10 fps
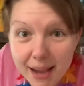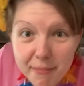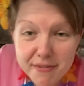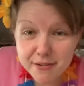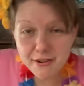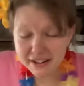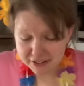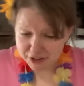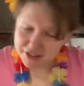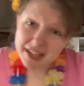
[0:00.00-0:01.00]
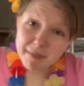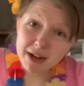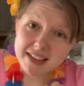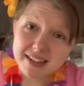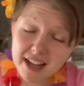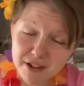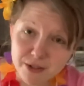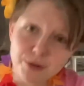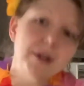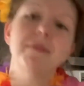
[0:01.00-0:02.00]
of the grass skirt that I bought at the dollar
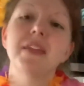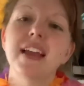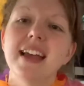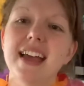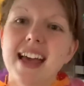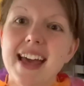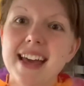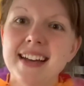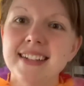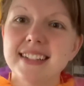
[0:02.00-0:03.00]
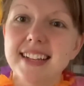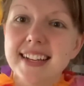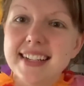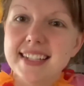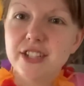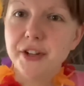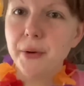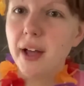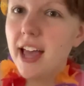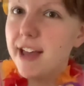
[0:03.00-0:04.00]
store. And like I said too,
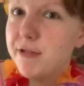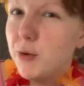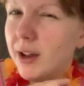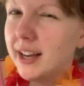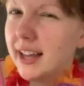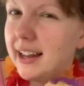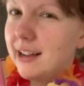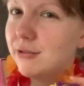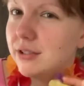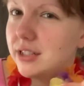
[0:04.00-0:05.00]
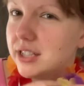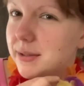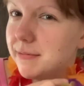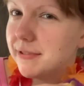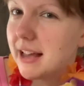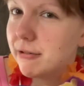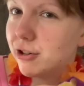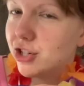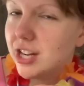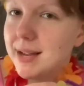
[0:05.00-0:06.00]
if you want to cut out some flower
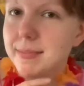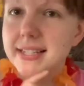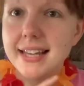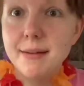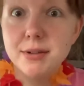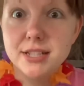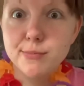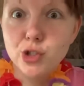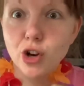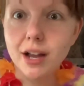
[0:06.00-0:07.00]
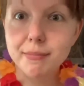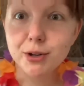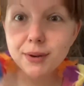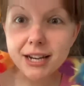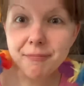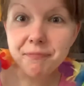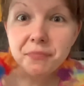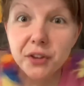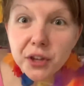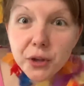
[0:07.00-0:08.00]
shapes and put some straw in between,
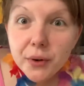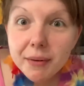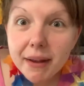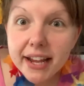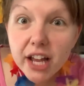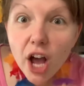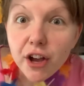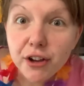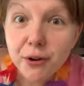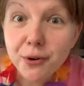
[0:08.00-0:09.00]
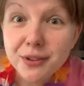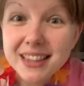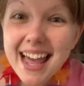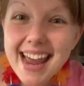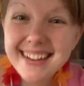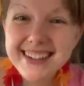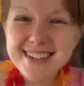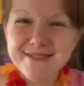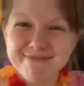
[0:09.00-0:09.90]
you can make your own lei too.